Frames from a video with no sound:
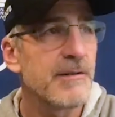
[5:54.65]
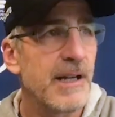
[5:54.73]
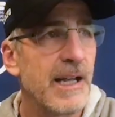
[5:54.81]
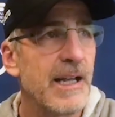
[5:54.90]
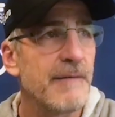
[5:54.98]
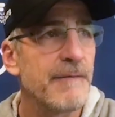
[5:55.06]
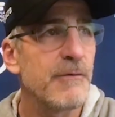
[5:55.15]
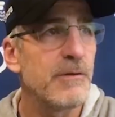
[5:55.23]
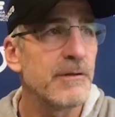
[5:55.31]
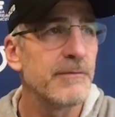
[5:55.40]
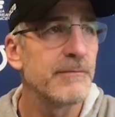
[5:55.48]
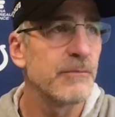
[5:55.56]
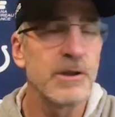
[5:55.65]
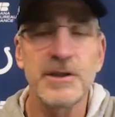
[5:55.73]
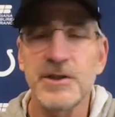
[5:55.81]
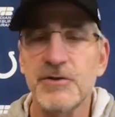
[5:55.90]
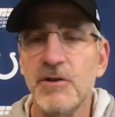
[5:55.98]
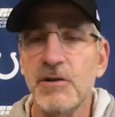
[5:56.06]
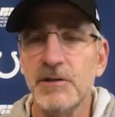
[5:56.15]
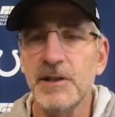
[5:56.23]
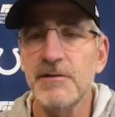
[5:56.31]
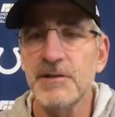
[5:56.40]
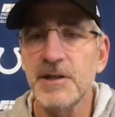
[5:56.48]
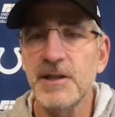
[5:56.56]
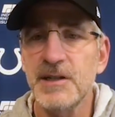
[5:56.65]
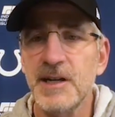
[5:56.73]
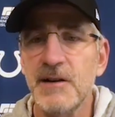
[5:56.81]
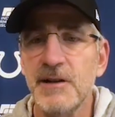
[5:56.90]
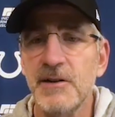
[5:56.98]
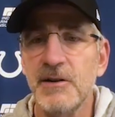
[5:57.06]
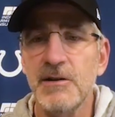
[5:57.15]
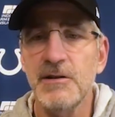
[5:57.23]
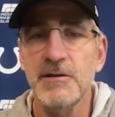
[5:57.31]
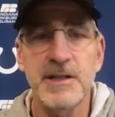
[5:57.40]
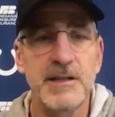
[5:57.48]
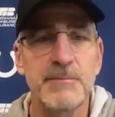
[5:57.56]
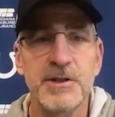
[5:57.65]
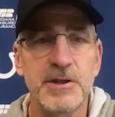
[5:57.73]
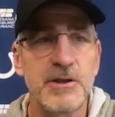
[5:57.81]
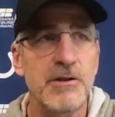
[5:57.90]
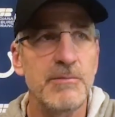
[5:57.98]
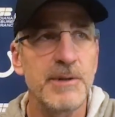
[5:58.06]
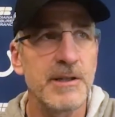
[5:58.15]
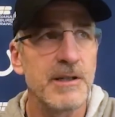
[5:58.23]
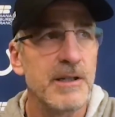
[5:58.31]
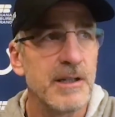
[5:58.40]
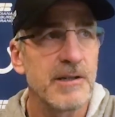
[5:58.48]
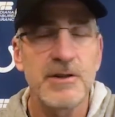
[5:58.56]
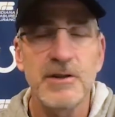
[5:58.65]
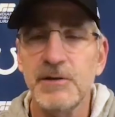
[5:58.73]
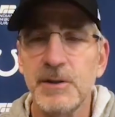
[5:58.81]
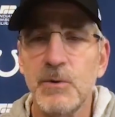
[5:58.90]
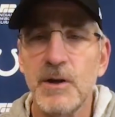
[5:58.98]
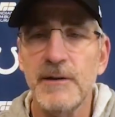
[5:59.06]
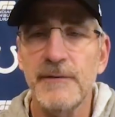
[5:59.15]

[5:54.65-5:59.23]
a handful of really strong leaders in this area on our team, but Jacoby is certainly one of